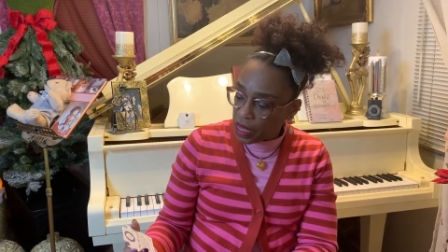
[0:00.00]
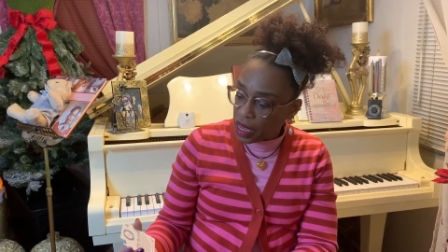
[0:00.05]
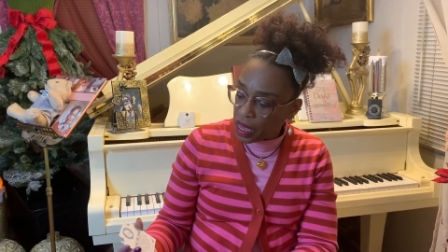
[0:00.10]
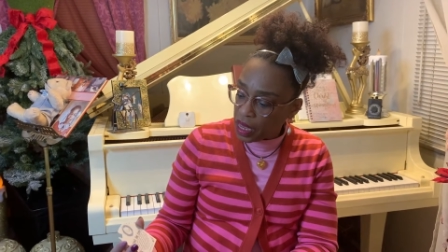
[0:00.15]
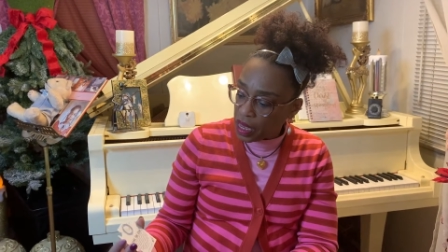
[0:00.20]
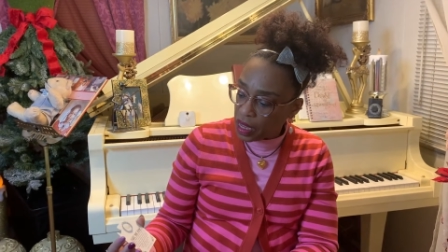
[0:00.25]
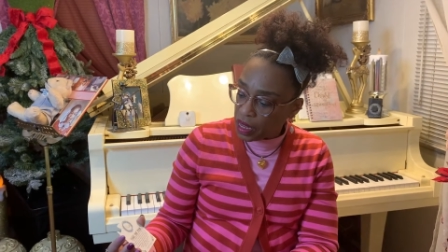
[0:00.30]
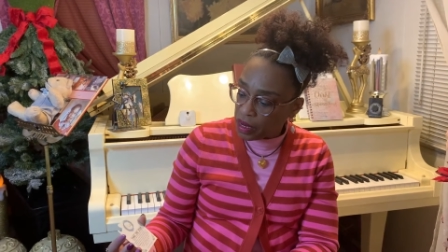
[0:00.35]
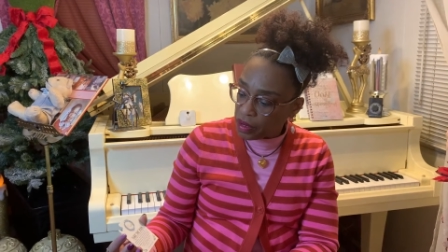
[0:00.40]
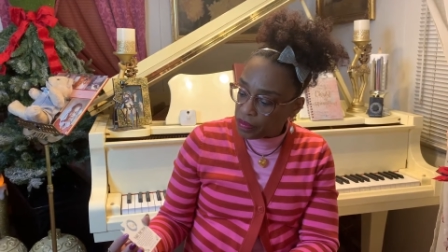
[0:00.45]

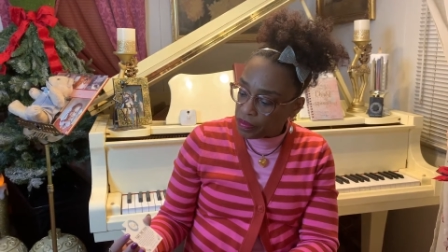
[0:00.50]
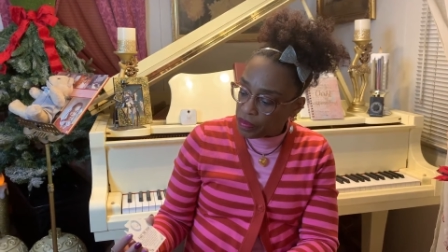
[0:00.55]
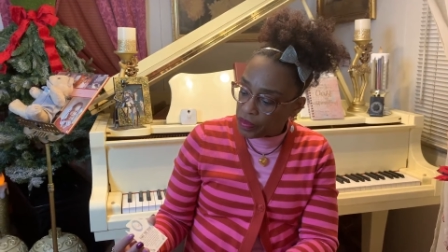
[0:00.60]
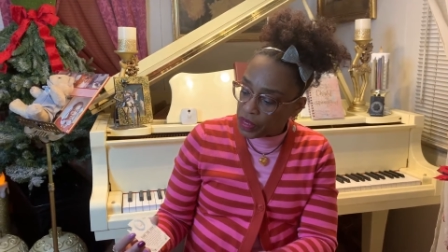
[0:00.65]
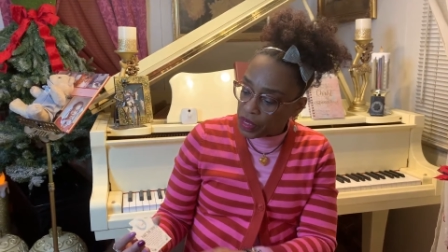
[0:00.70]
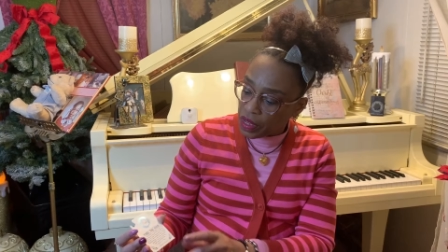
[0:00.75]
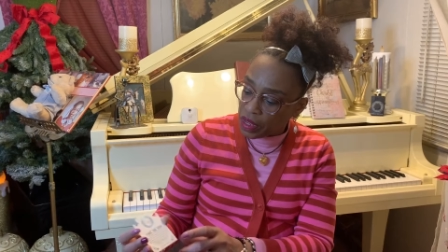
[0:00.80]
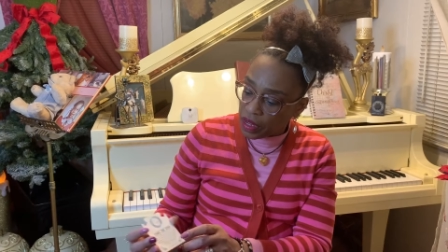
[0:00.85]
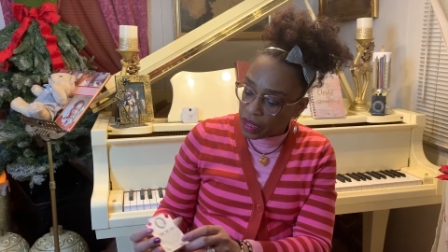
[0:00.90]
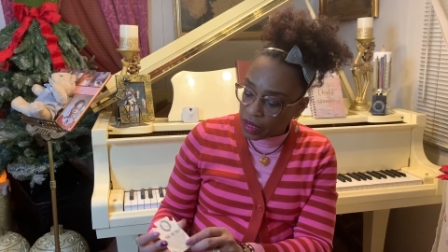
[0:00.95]
And
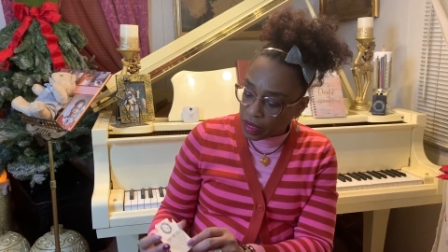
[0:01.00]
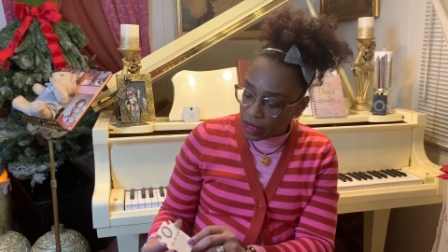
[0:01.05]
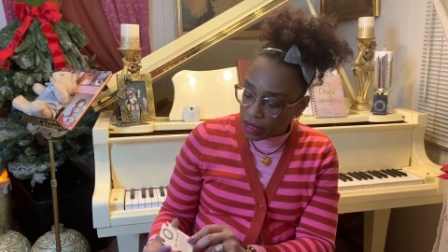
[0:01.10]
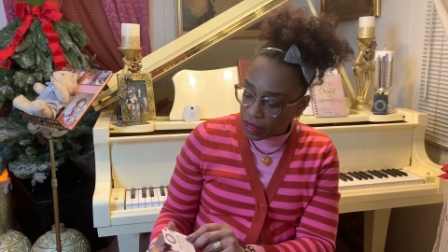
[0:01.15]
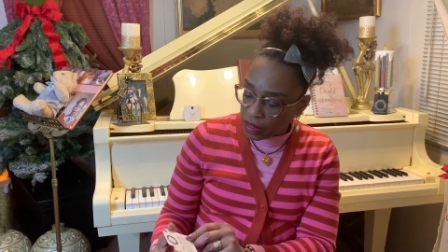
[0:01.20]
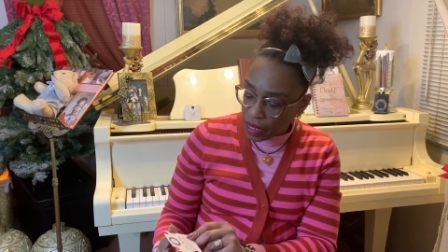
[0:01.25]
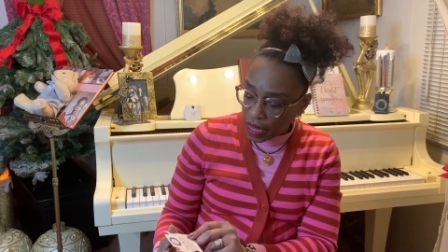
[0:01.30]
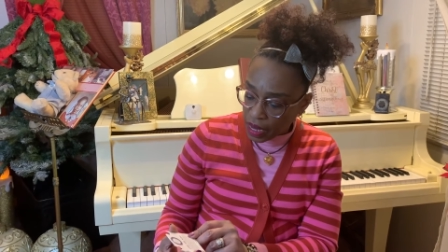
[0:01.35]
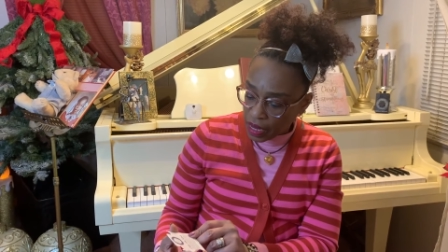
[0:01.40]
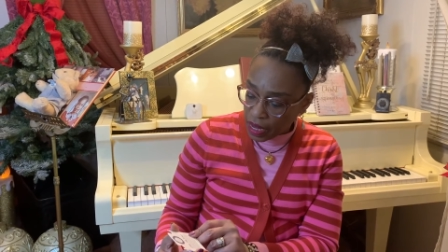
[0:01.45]
uh,
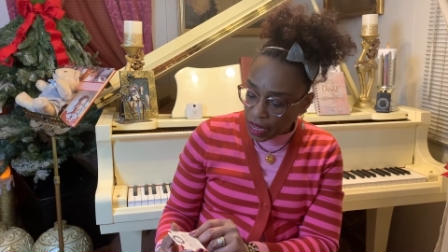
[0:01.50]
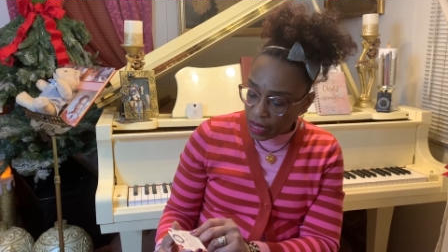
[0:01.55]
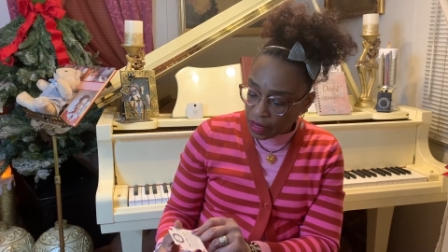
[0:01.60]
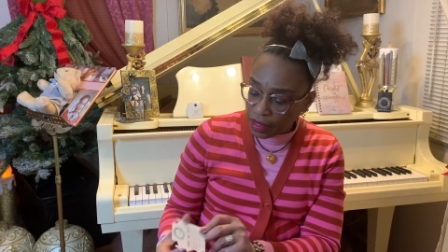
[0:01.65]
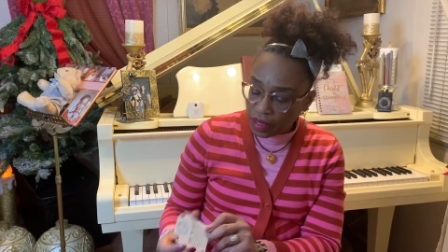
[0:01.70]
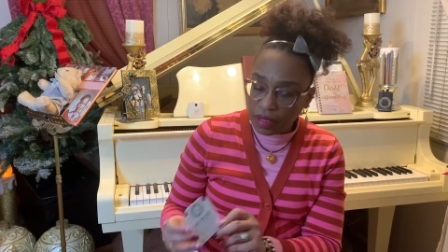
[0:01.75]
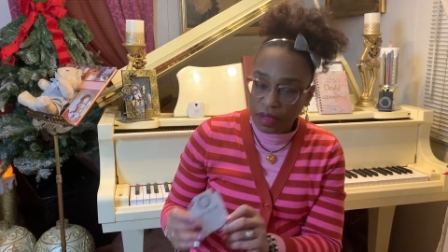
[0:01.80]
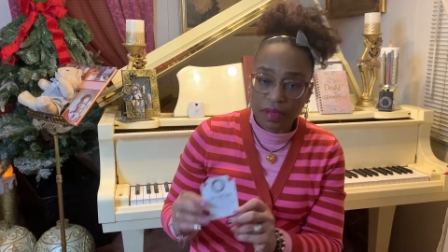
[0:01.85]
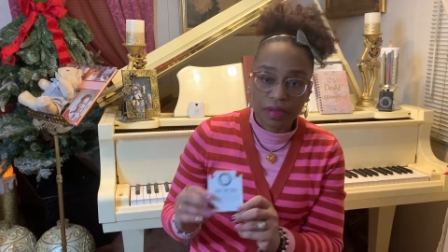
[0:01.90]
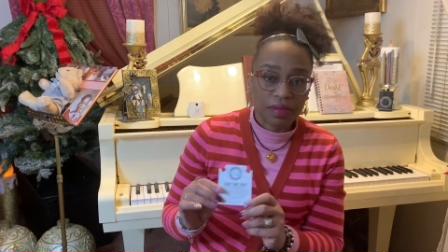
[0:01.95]
I like
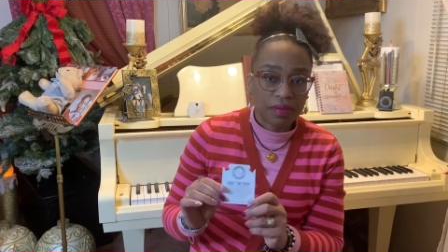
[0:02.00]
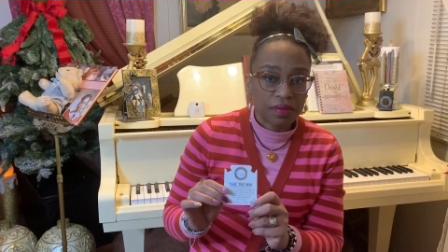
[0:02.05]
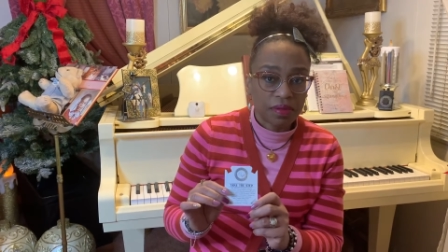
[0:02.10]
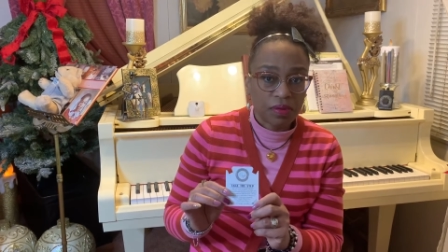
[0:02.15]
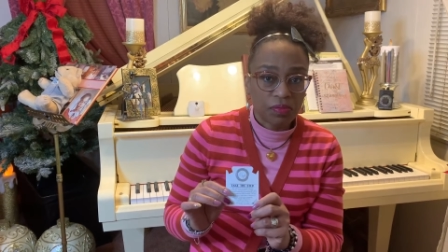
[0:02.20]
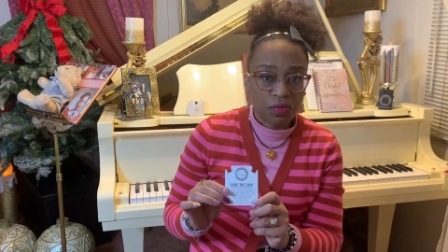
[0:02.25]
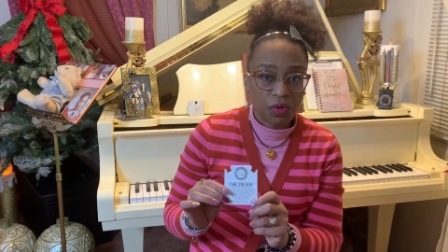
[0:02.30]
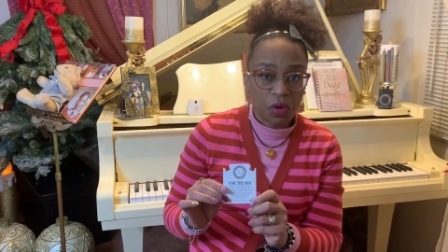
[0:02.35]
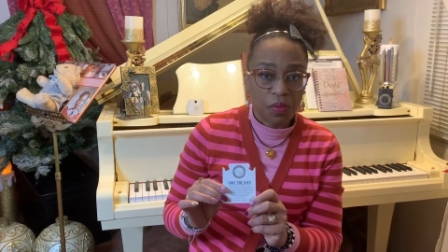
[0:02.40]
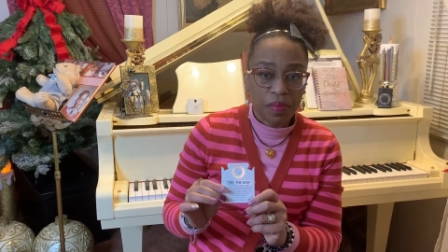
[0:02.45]
the
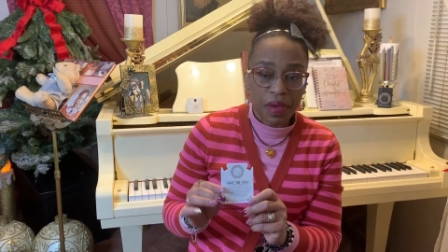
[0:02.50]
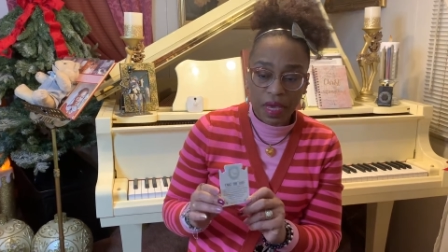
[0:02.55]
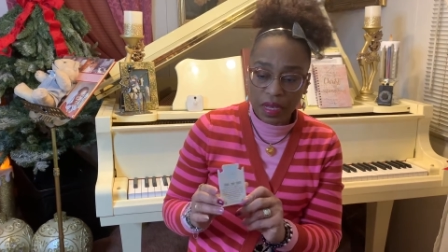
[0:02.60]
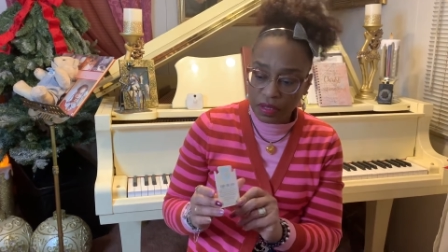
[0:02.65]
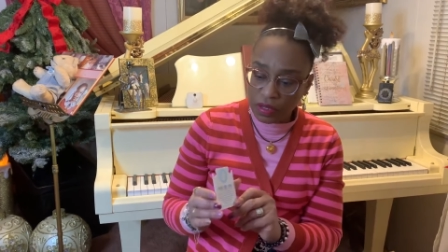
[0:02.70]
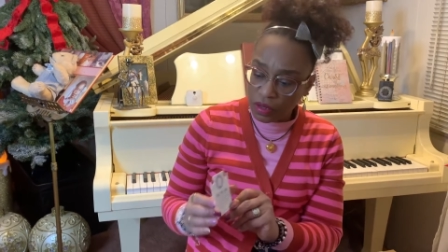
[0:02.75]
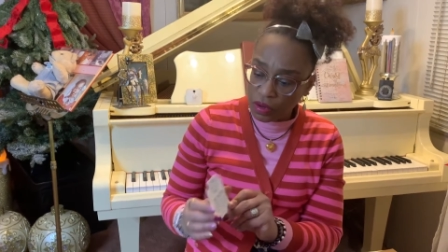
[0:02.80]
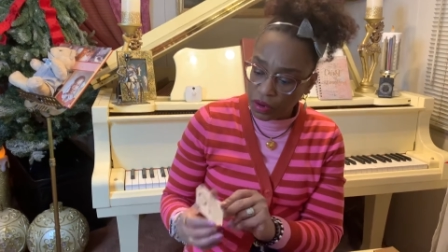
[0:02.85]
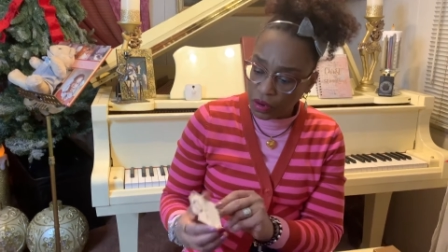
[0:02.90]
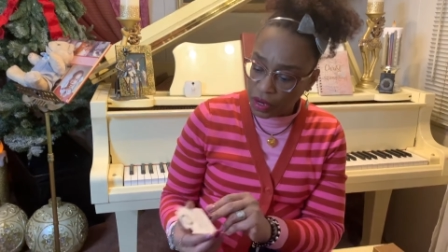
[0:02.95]

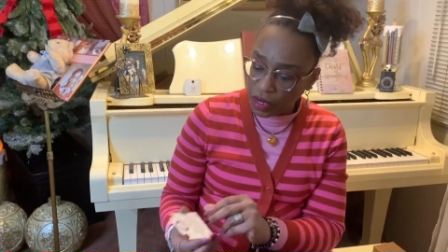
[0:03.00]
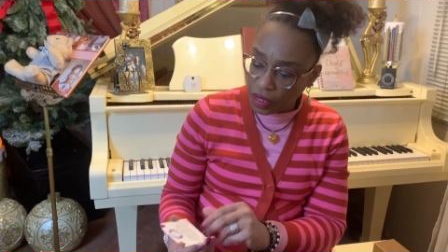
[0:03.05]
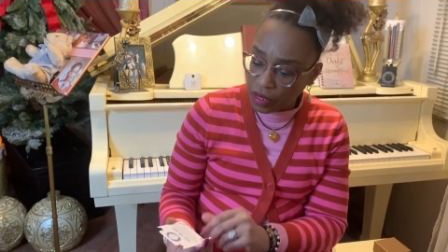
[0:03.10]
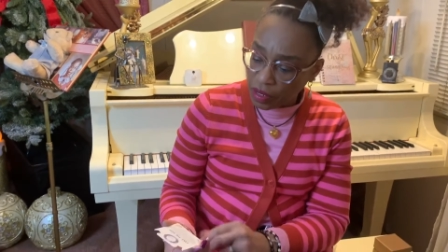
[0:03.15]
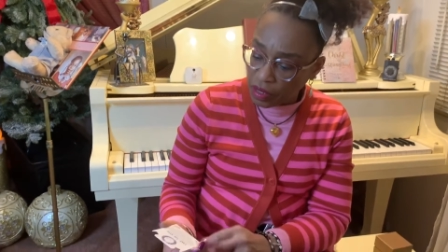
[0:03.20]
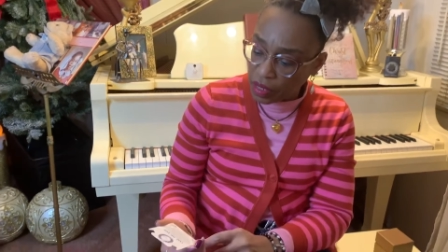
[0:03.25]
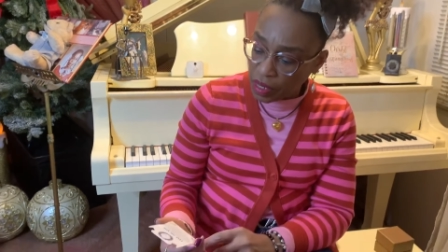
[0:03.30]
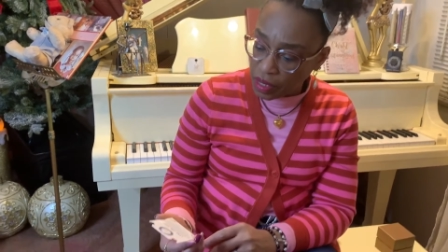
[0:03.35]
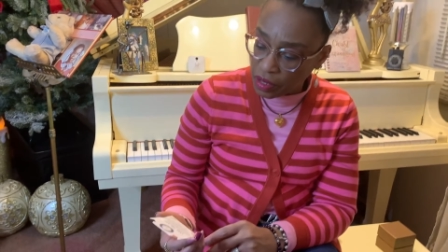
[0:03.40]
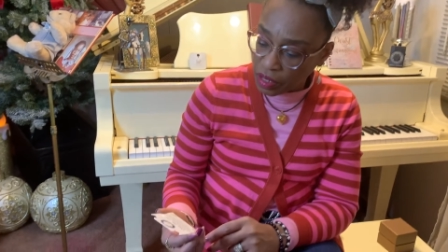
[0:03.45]
romance card that
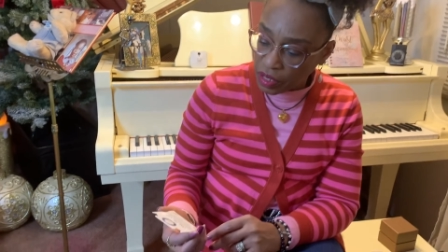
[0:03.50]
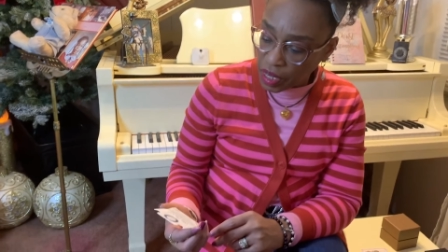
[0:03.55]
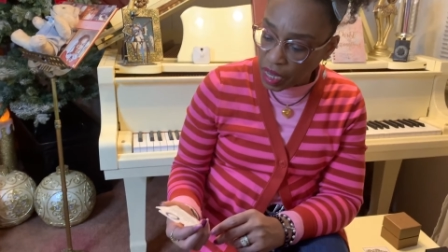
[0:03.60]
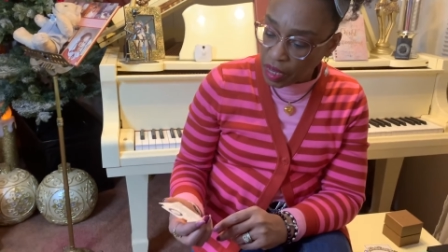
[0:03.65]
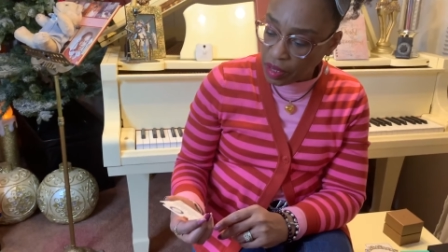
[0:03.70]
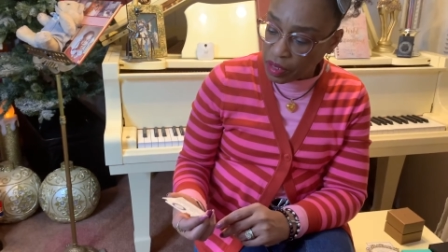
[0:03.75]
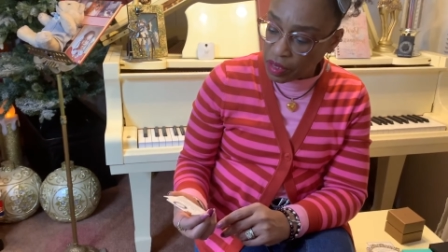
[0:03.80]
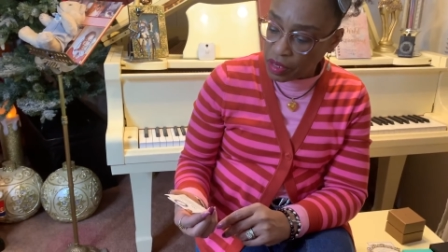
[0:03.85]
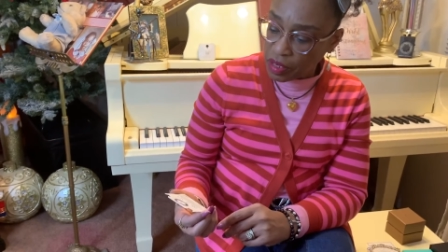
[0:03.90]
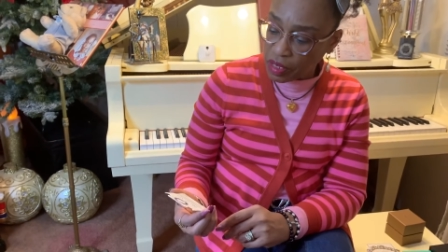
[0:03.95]
says,
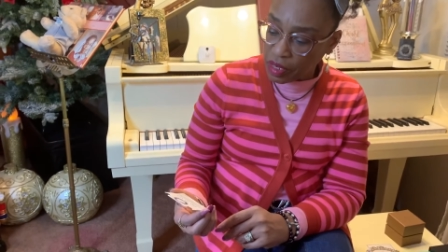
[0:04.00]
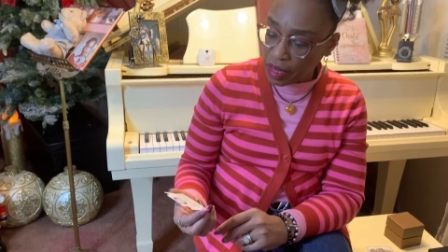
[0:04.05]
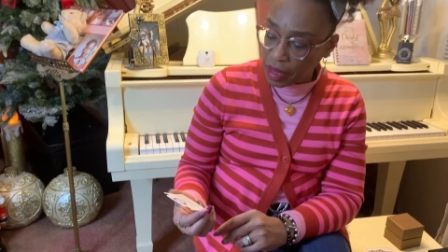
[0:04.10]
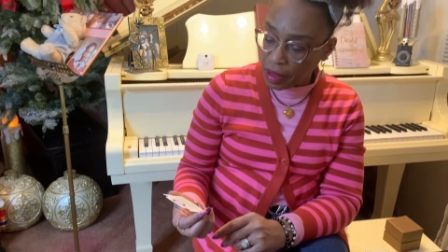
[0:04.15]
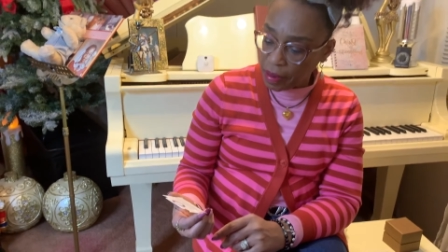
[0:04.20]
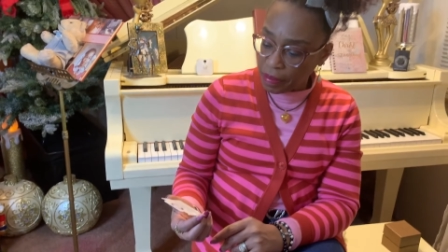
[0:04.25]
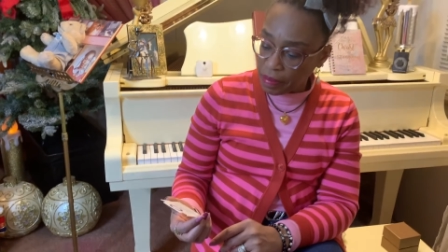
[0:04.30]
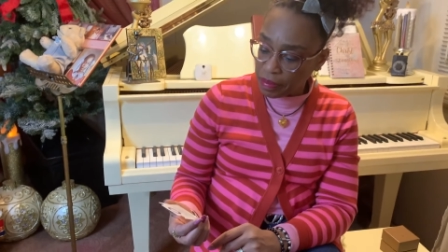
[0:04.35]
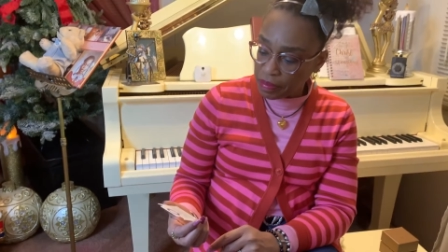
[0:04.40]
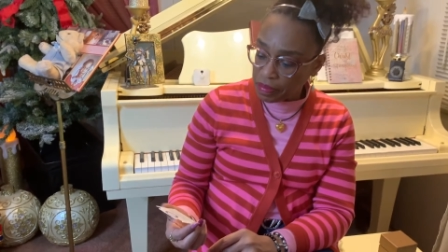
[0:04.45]
take the
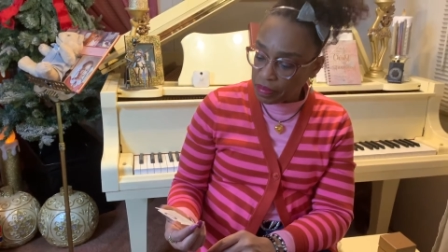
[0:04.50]
step.